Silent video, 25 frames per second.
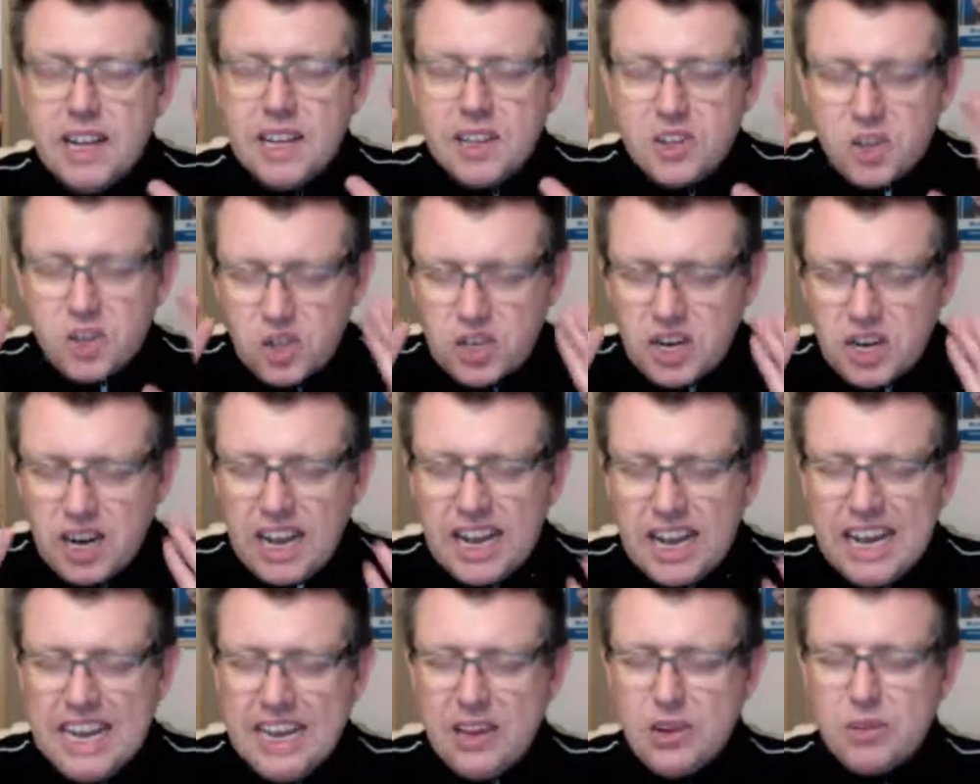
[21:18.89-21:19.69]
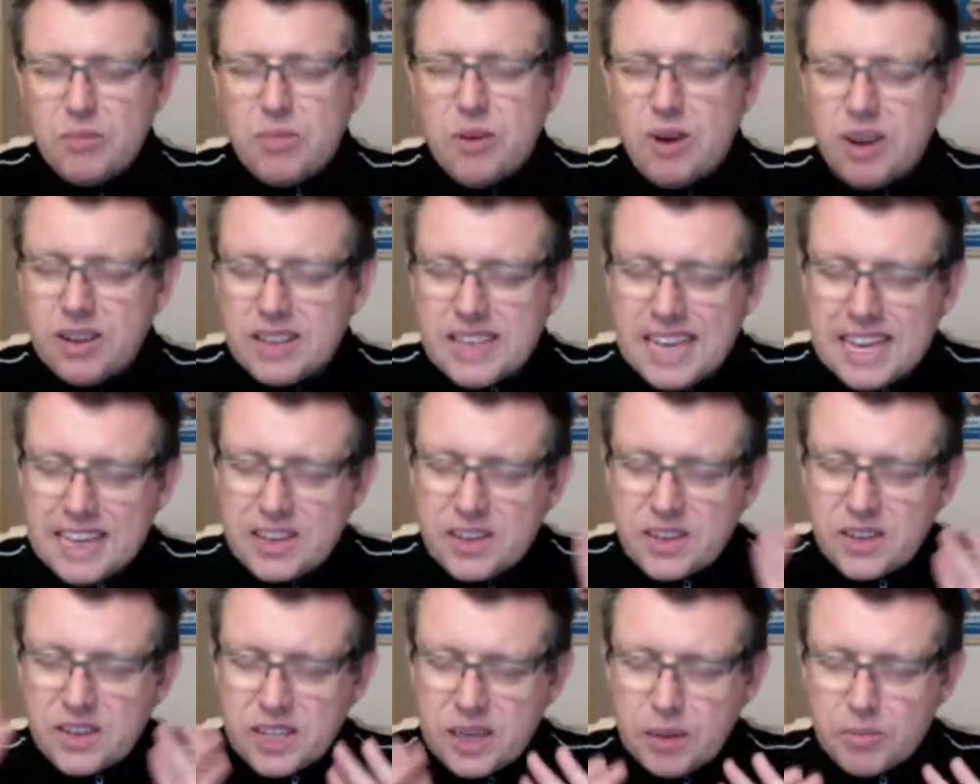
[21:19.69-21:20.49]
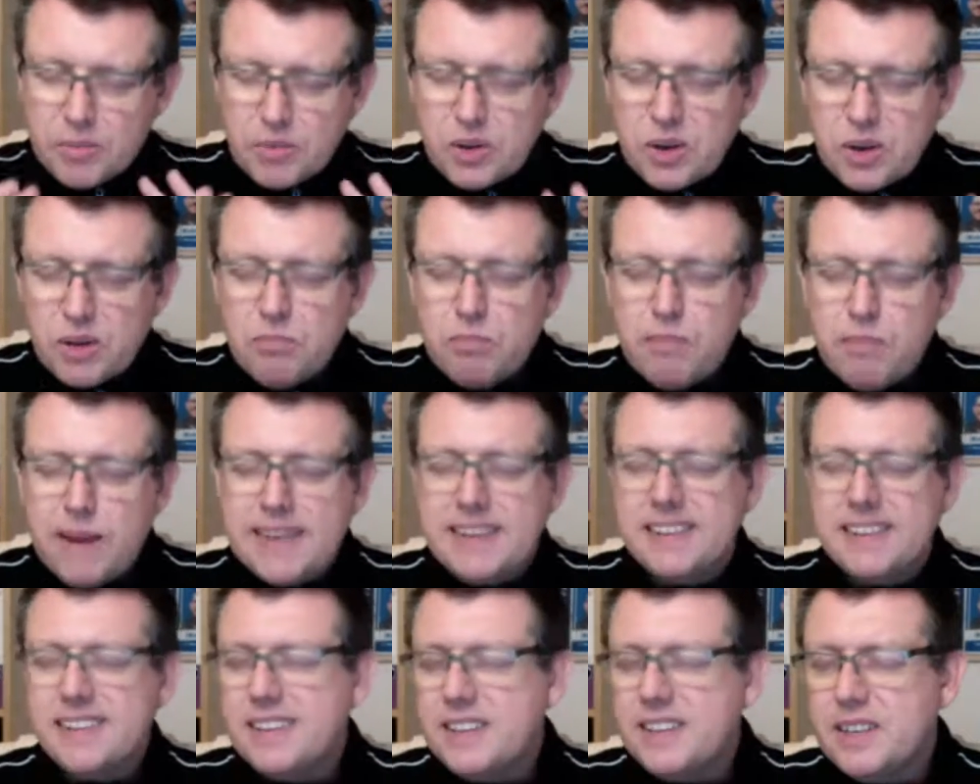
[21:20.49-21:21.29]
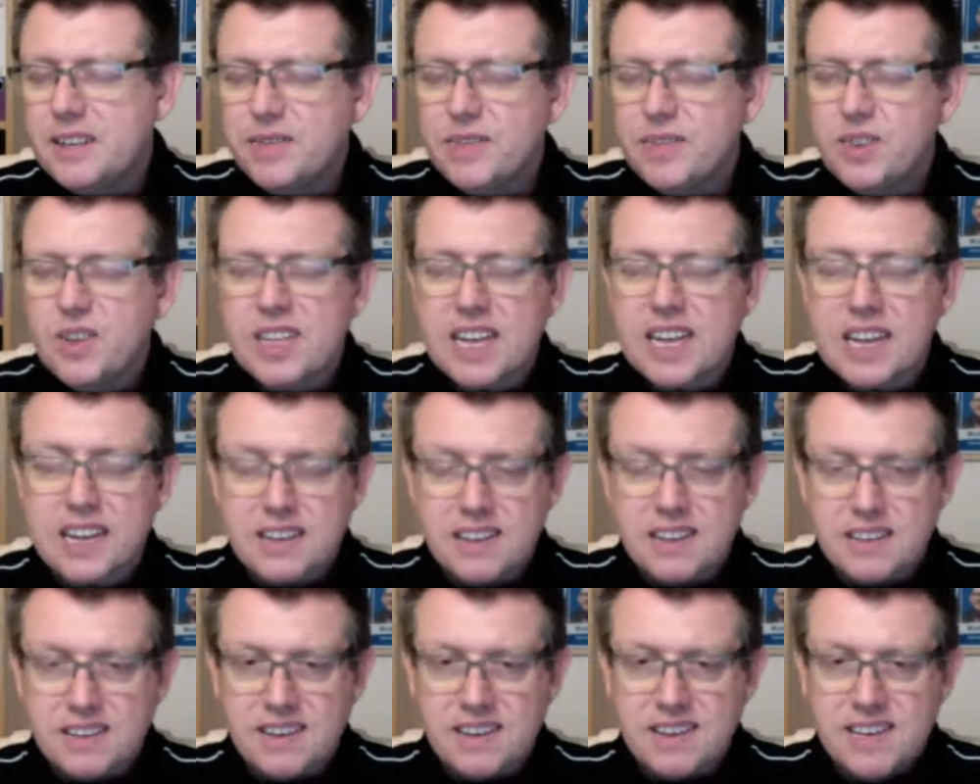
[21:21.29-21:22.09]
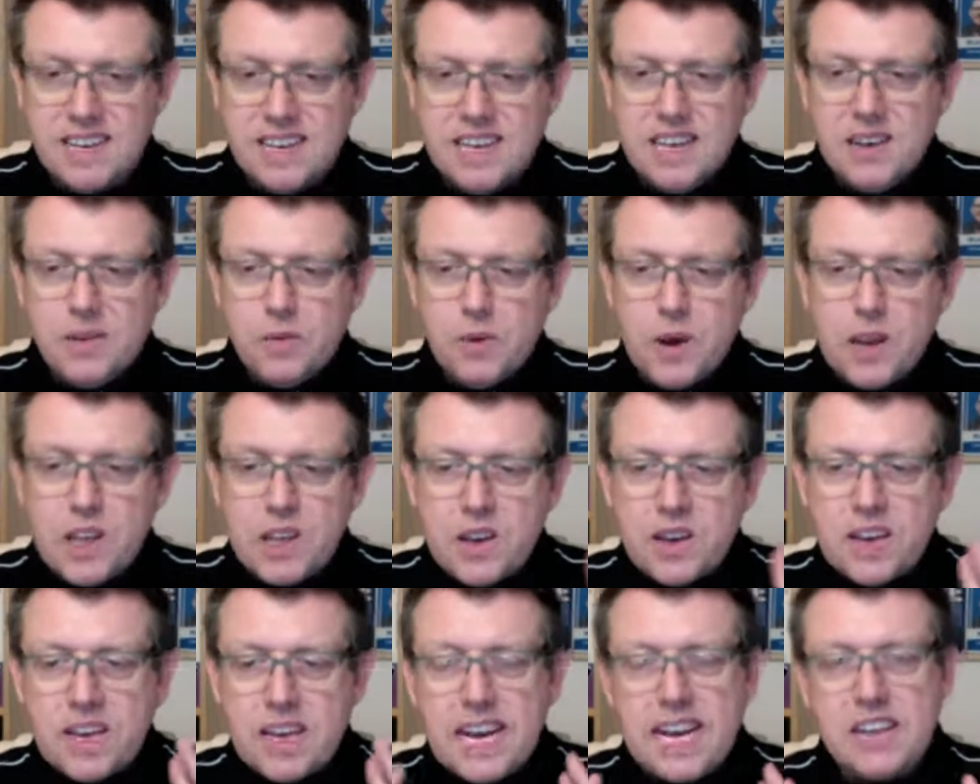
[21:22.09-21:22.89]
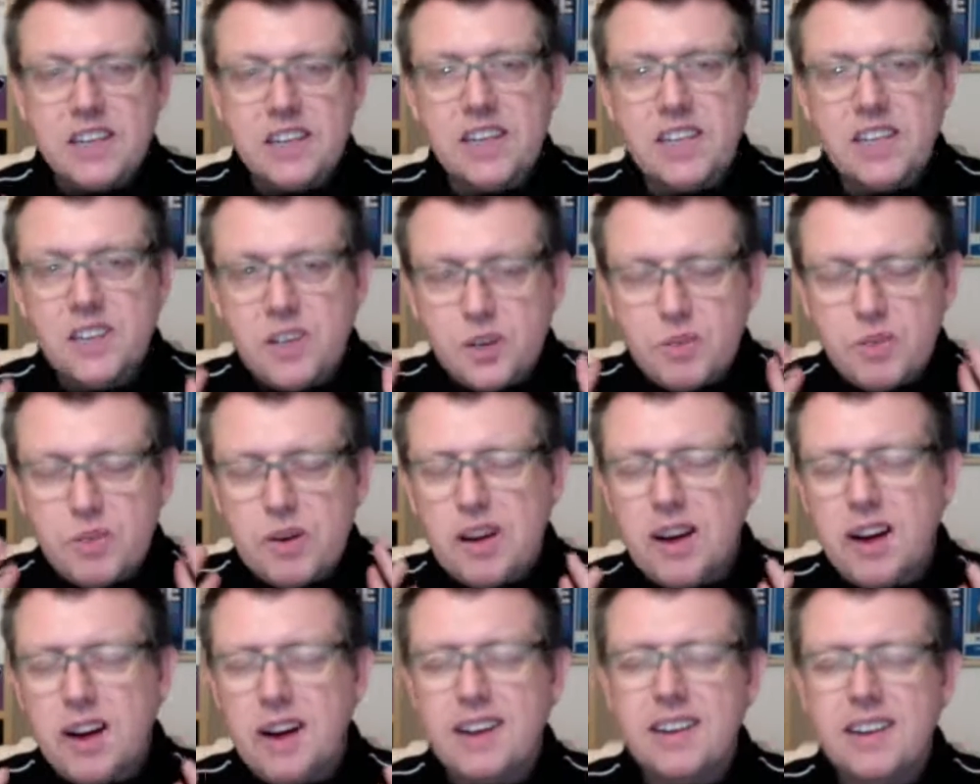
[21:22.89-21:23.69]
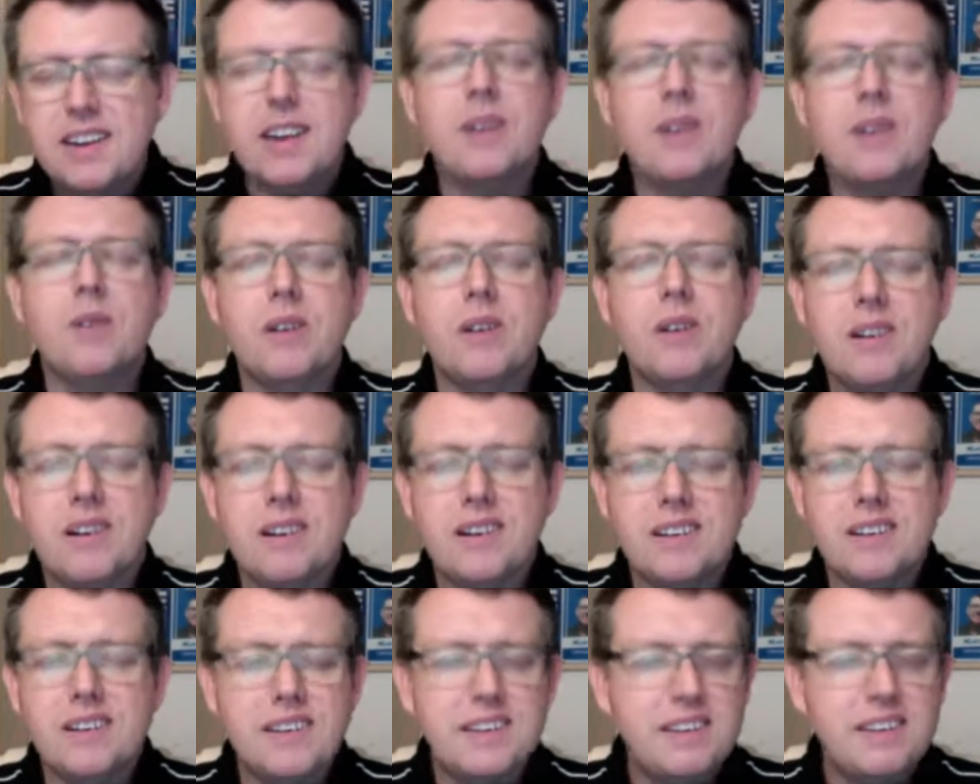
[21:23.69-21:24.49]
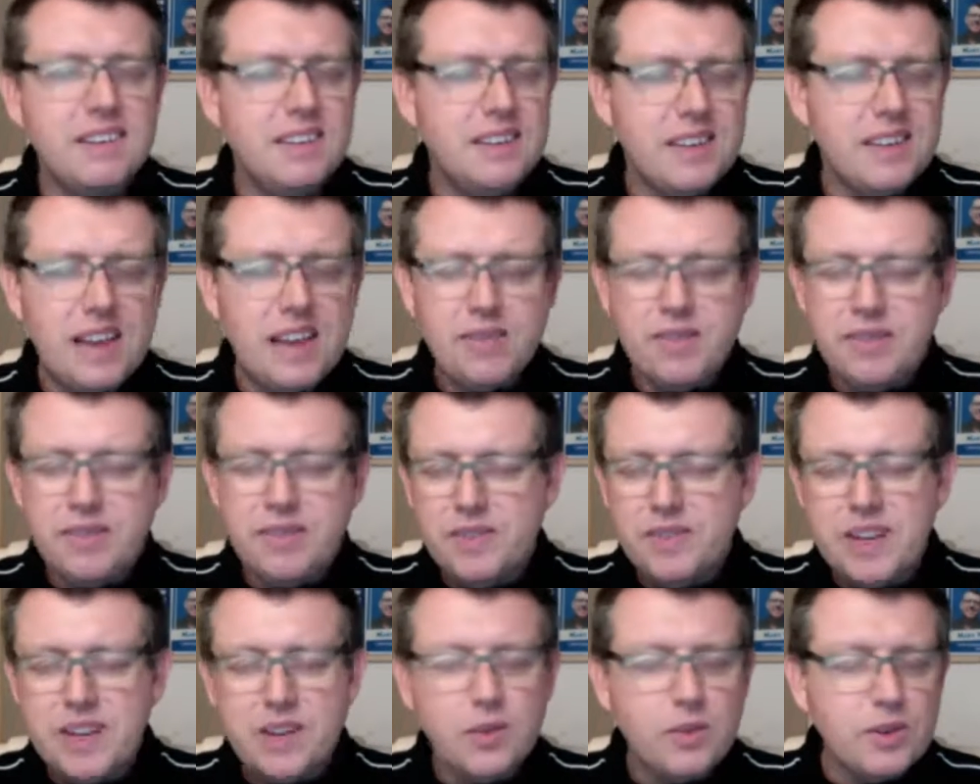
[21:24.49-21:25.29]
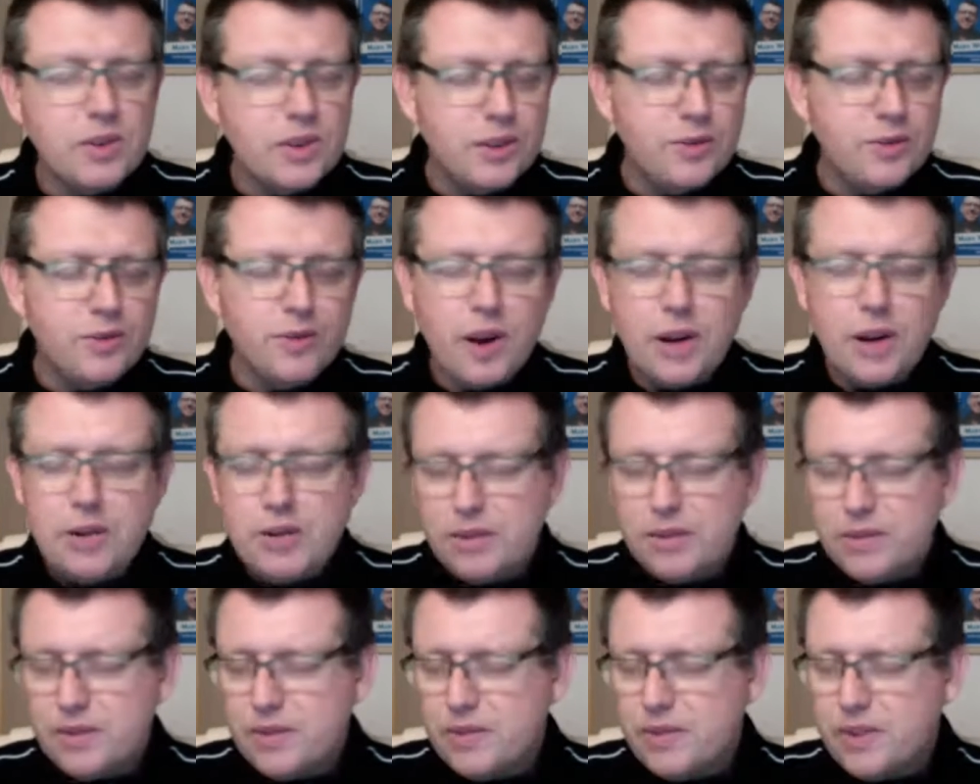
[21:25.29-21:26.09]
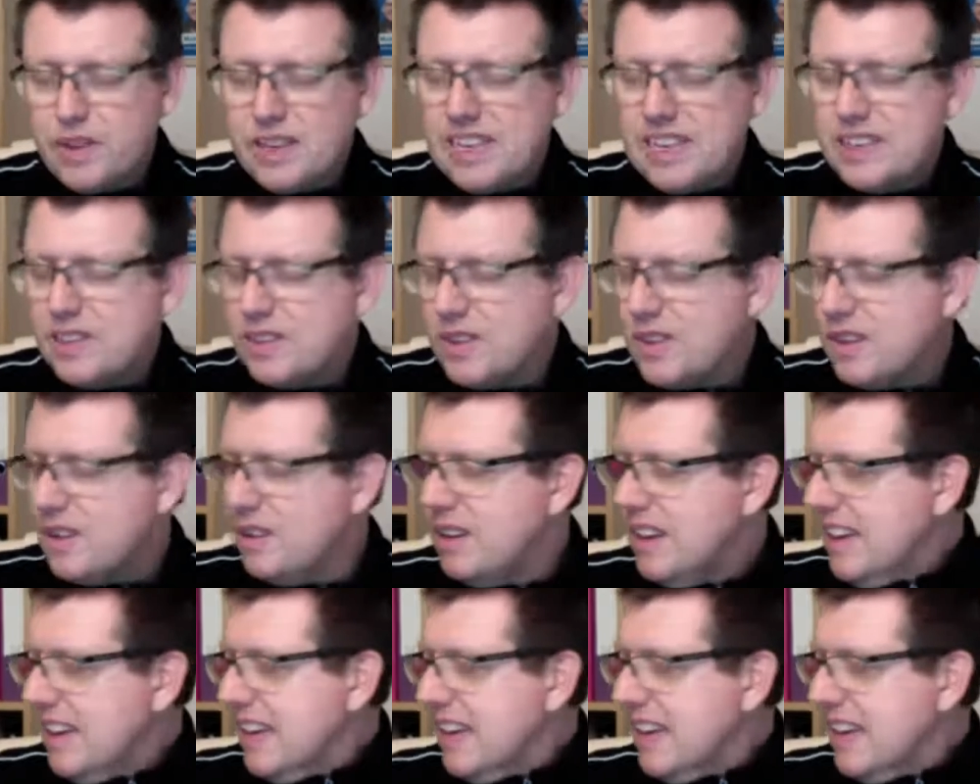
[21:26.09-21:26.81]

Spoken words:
Just clear your mind. Get into some sort of meditative state where you can actually just be like, you know what? Just everything. Switch the phone off if you need to.